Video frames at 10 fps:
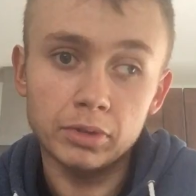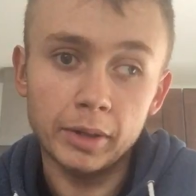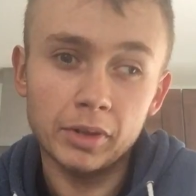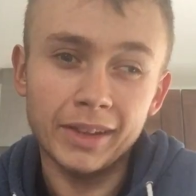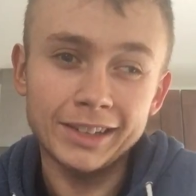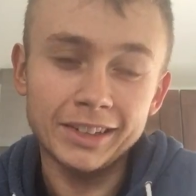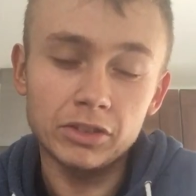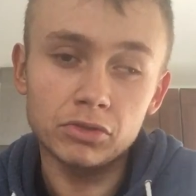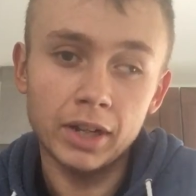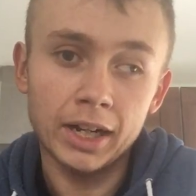prep, because I
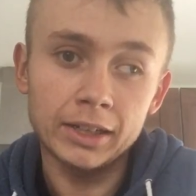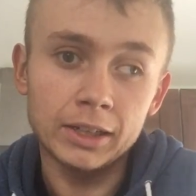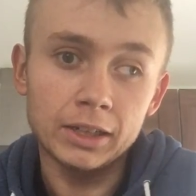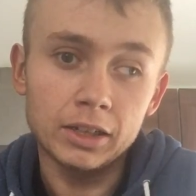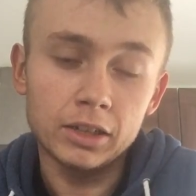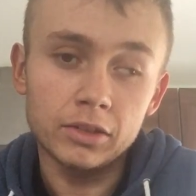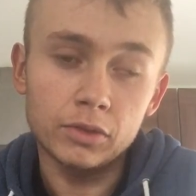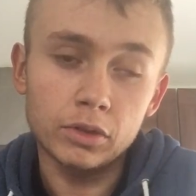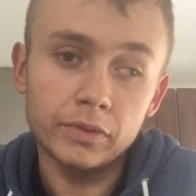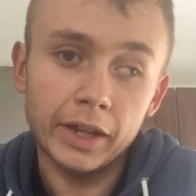did try
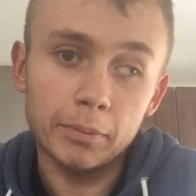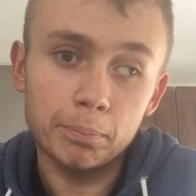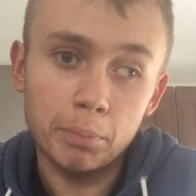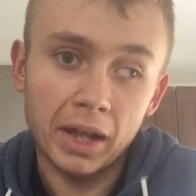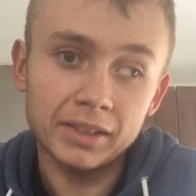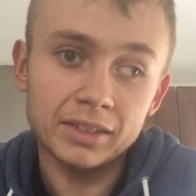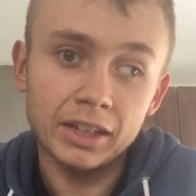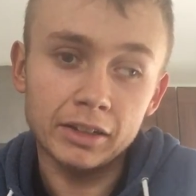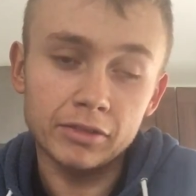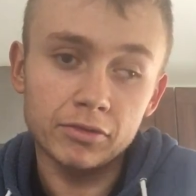sort of like pasta
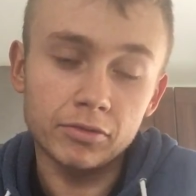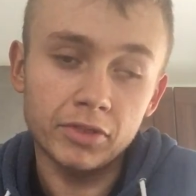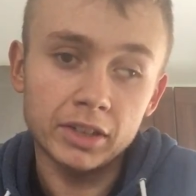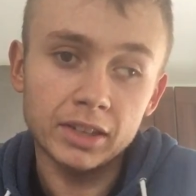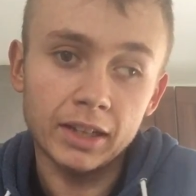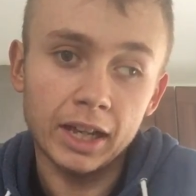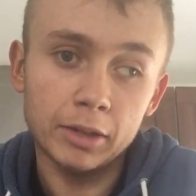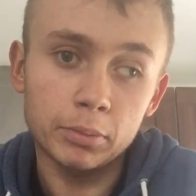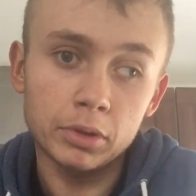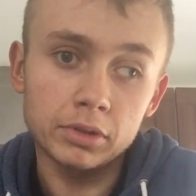and things like
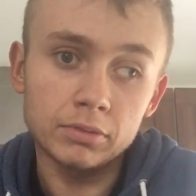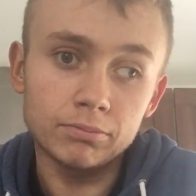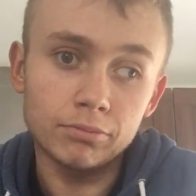that, but